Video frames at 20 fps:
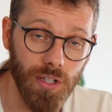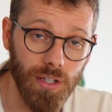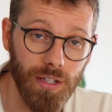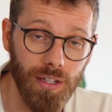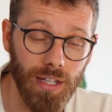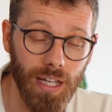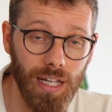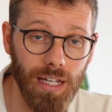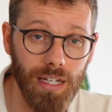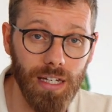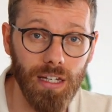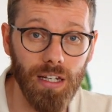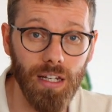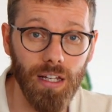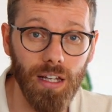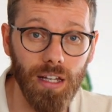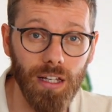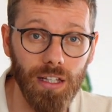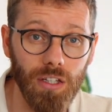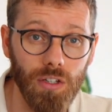then
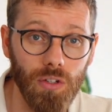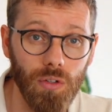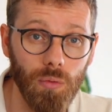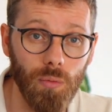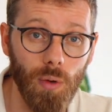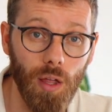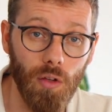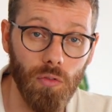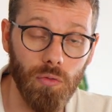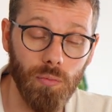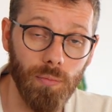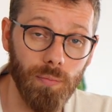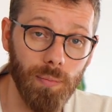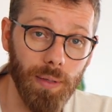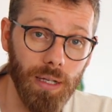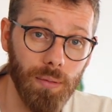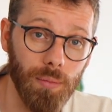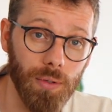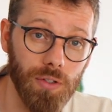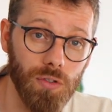you will be
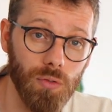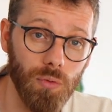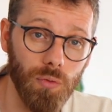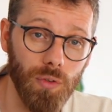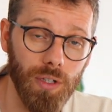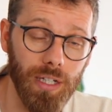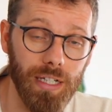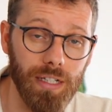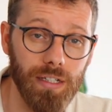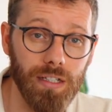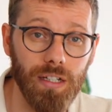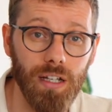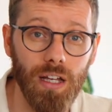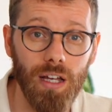able to read